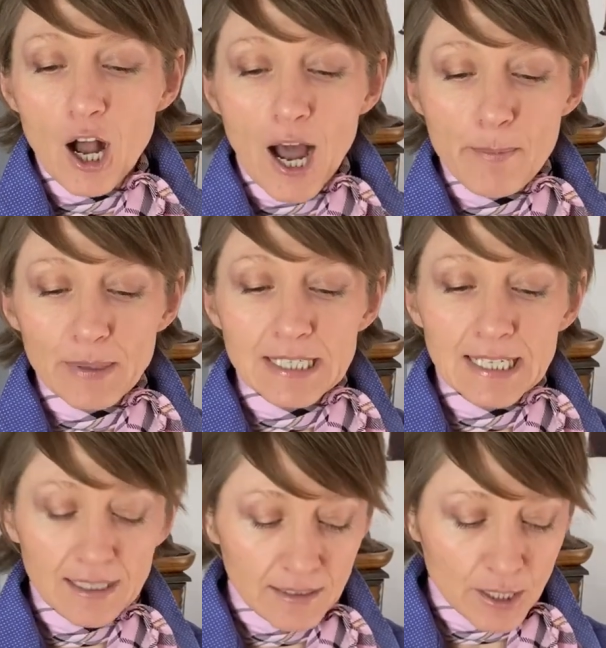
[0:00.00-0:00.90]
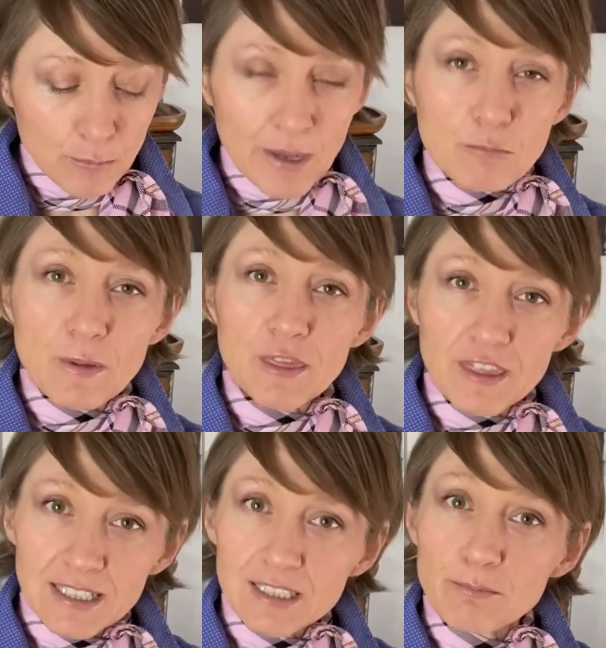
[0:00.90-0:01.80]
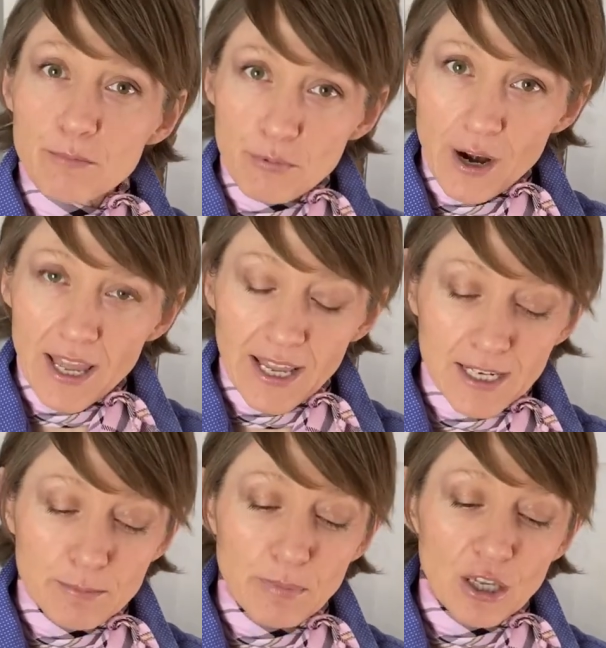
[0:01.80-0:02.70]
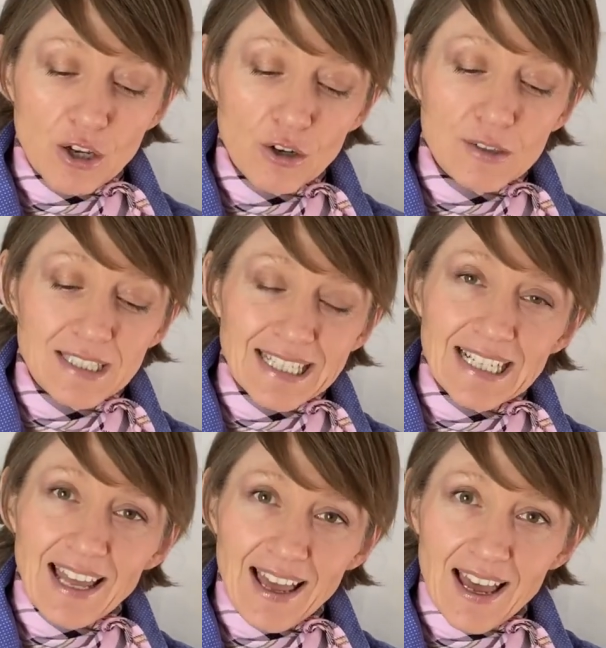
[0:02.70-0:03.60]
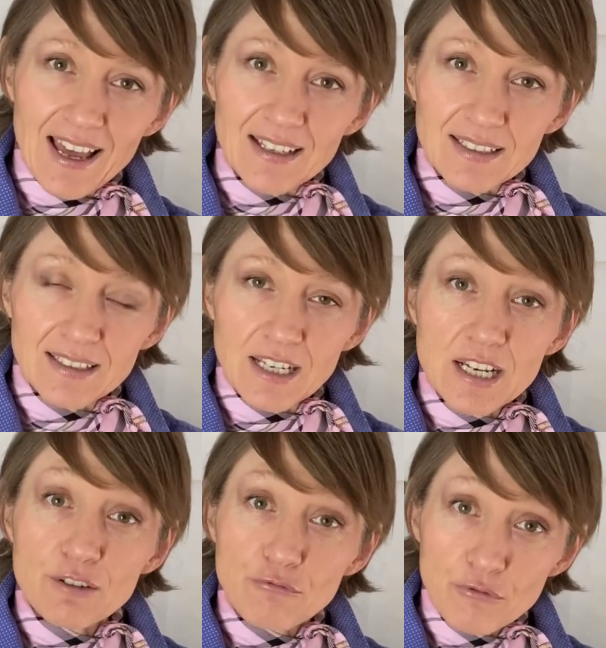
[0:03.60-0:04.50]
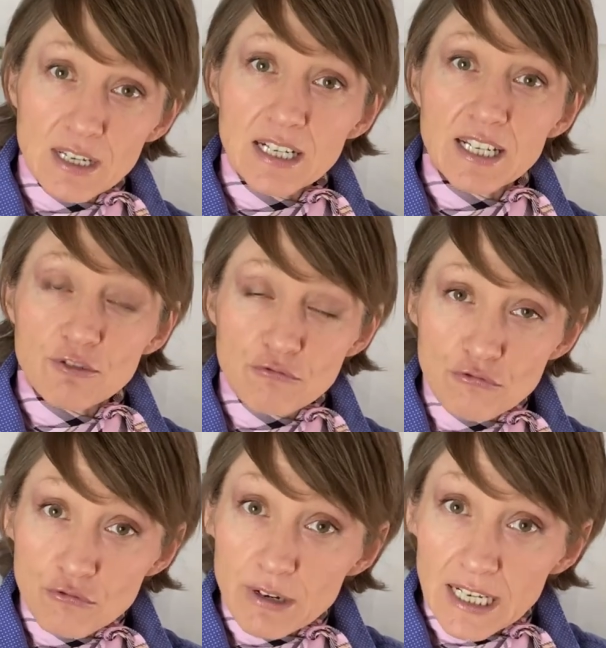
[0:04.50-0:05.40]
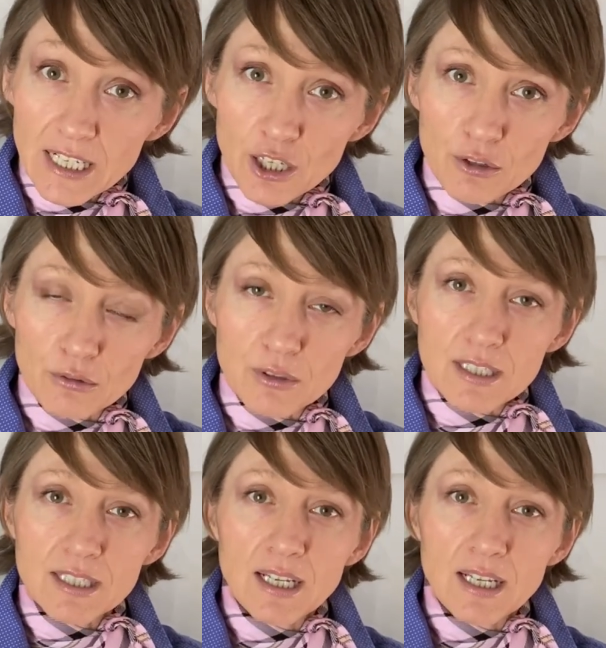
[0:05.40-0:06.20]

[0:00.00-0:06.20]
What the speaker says: I particularly went with this brand because it has a really, really good